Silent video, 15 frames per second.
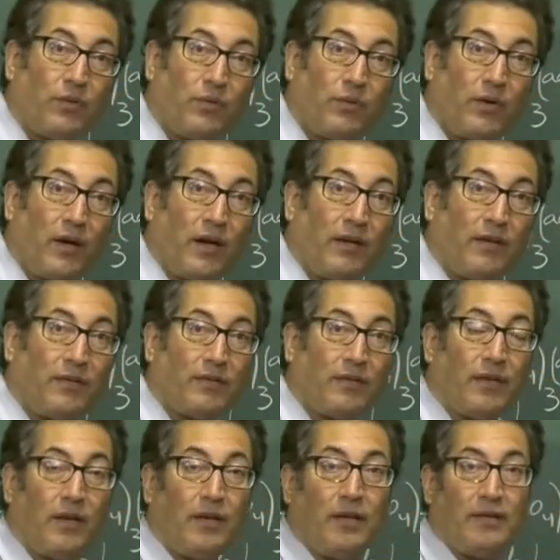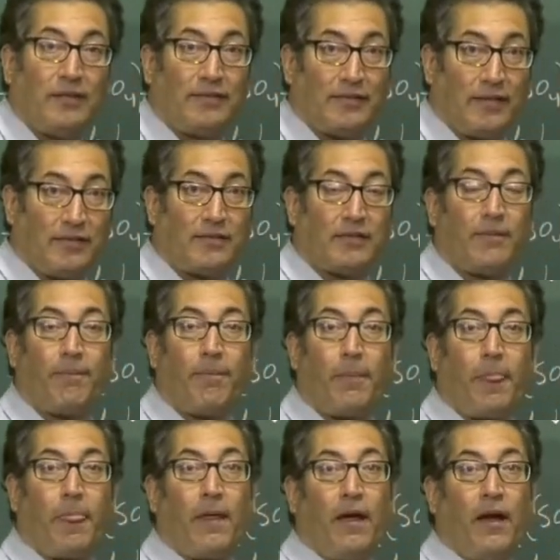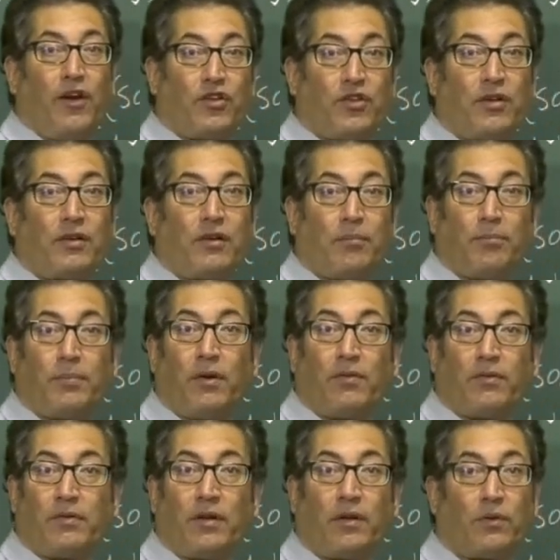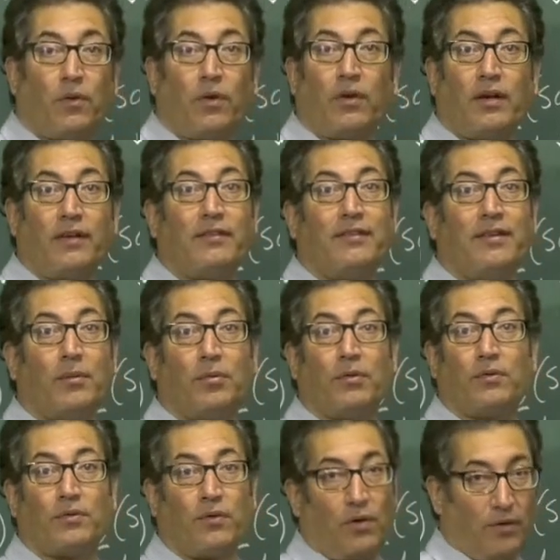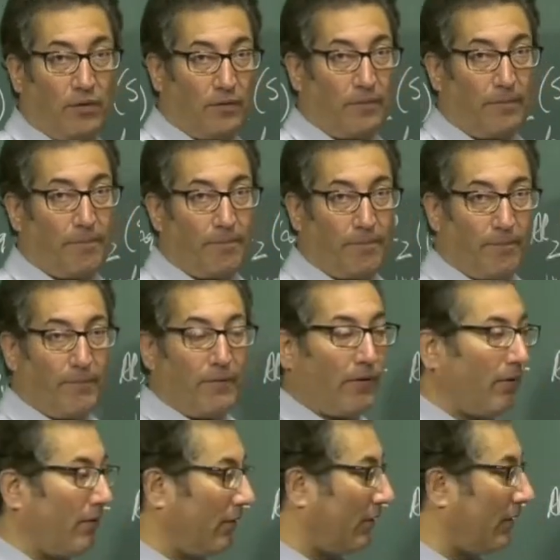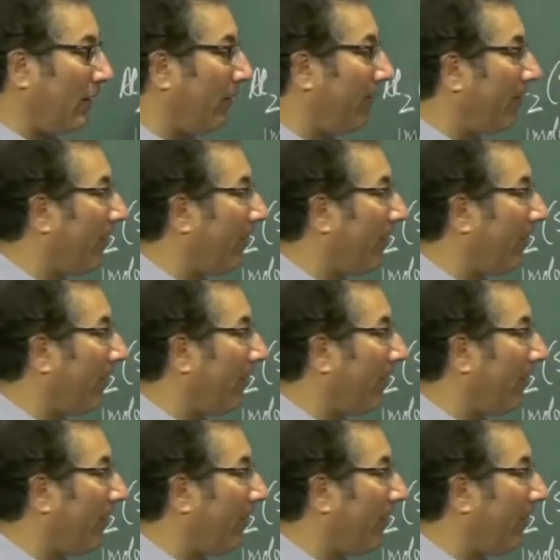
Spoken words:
into ions, such addition compounds are called as double salt. Okay?